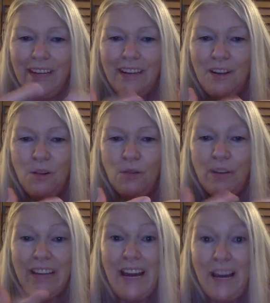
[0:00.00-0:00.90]
you know,
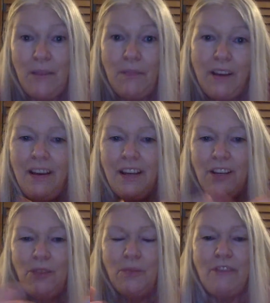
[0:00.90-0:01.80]
game
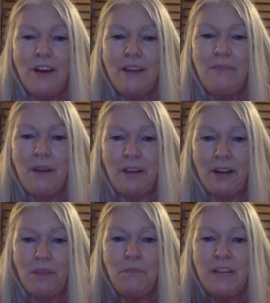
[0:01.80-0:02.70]
you would find maybe
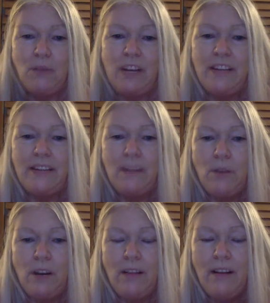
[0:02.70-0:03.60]
on a Midway
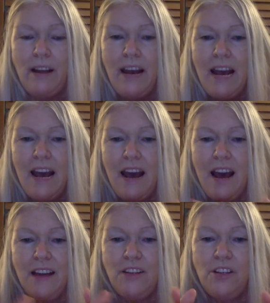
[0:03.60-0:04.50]
somewhere.
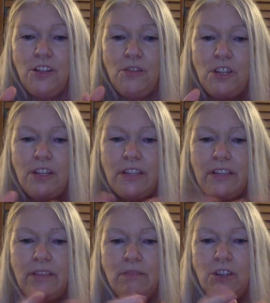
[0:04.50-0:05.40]
And you
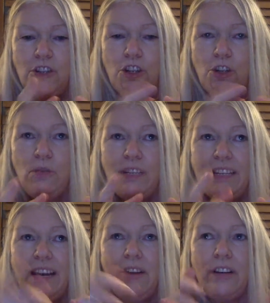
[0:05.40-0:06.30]
just shoot
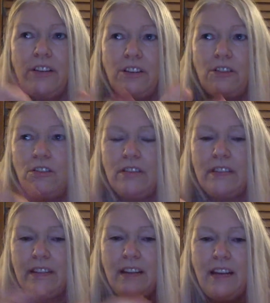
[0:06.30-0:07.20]

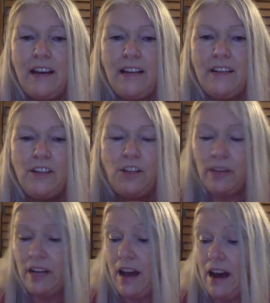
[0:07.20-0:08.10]
characters and you
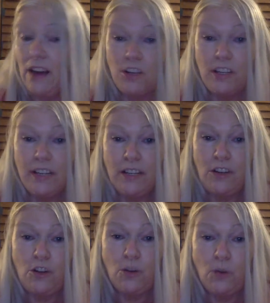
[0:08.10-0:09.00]
get actually get a
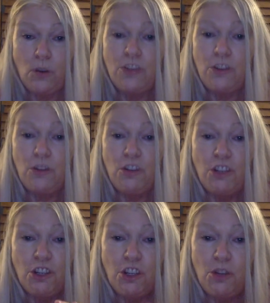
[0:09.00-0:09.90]
score. So you
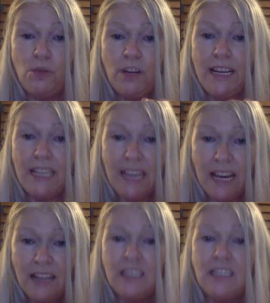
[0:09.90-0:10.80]
can shoot
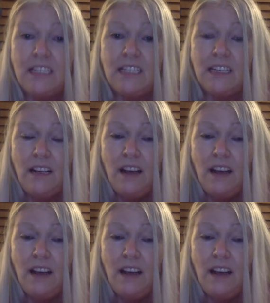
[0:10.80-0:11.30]
against